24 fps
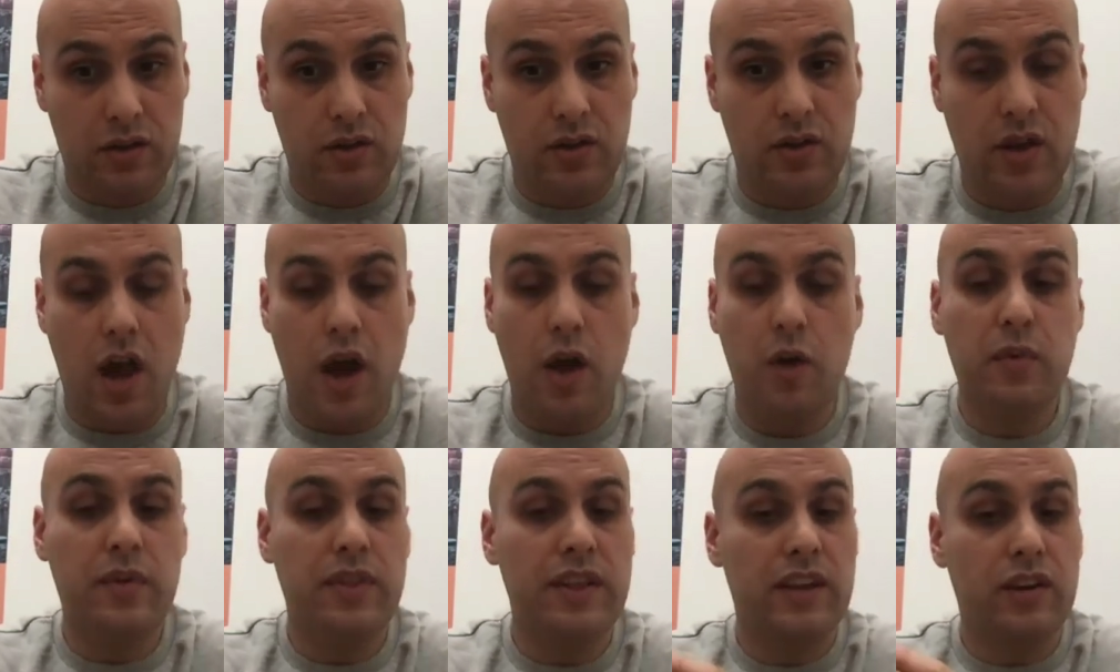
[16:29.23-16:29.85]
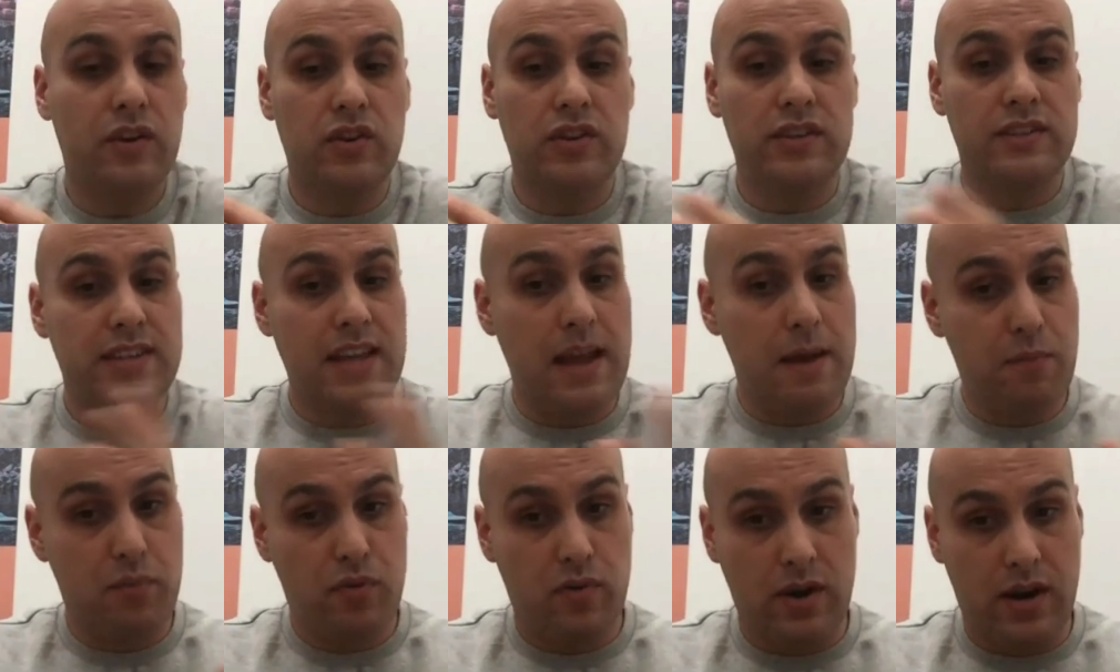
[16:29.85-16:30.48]
How are they going to
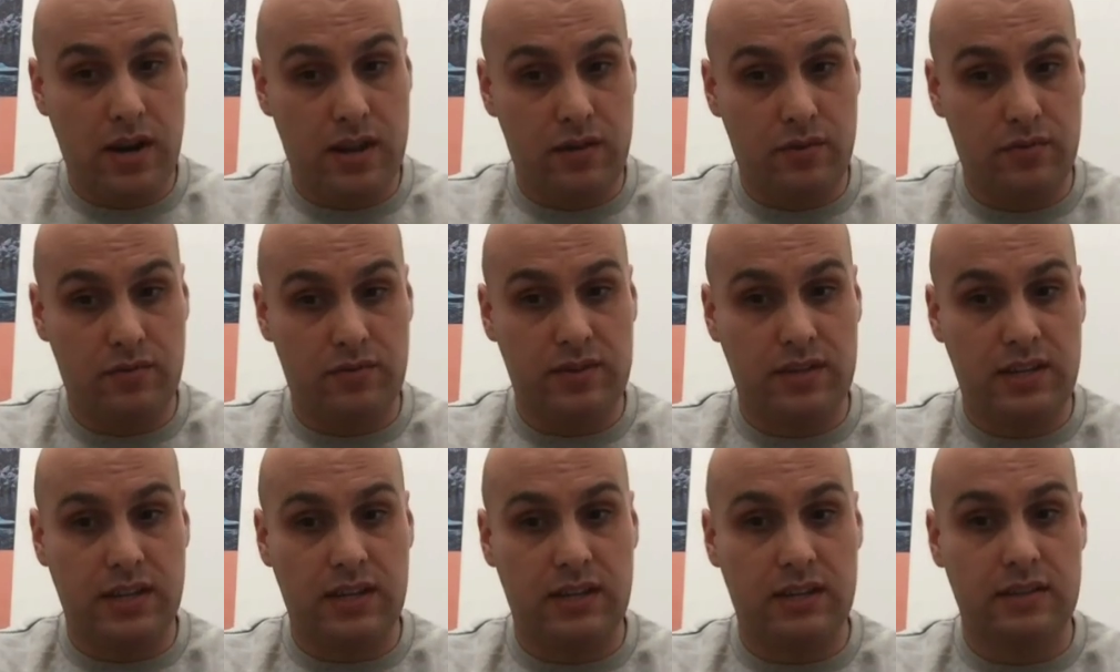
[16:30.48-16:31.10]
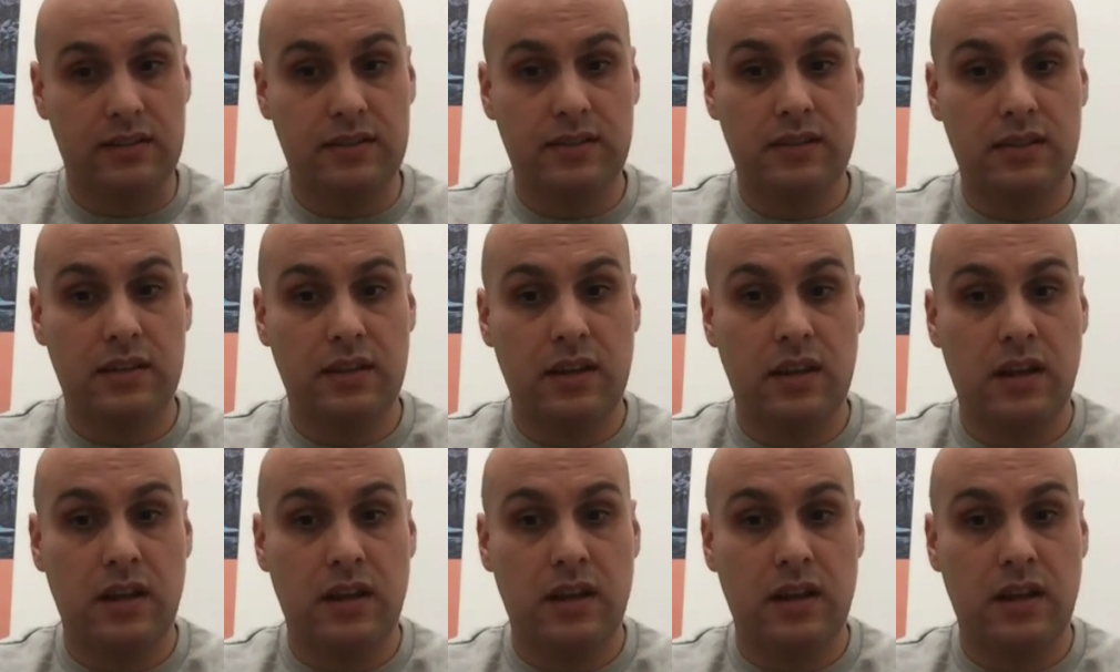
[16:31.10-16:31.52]
separate those things?